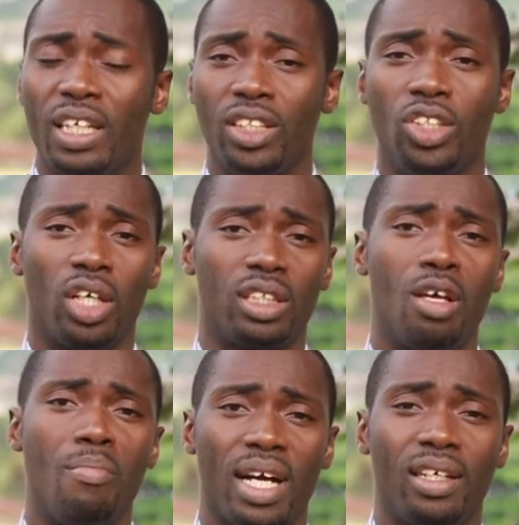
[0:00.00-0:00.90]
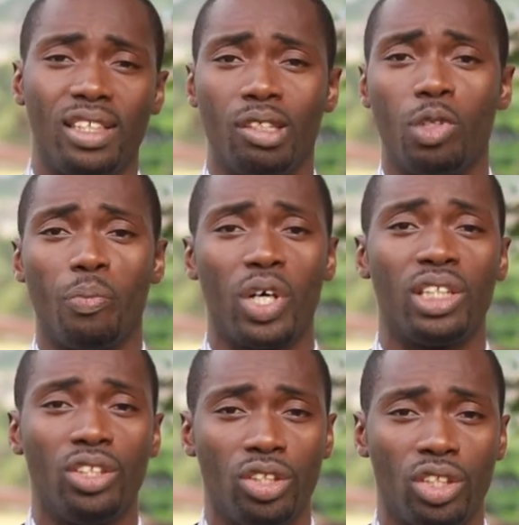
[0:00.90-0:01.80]
is just a mechanism the
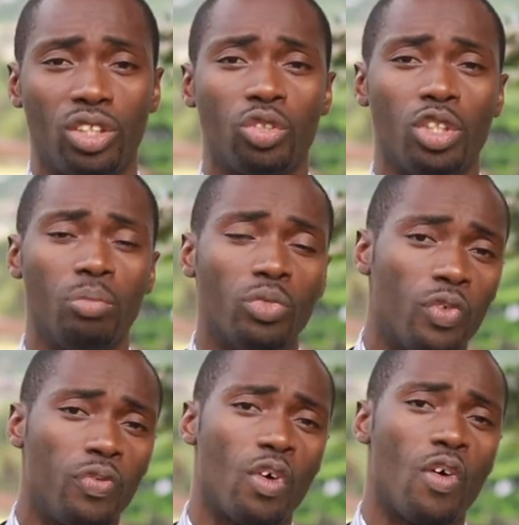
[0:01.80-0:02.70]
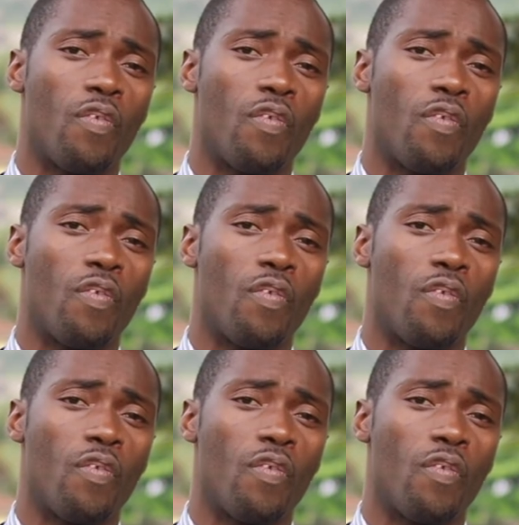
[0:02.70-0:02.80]
body uses to remove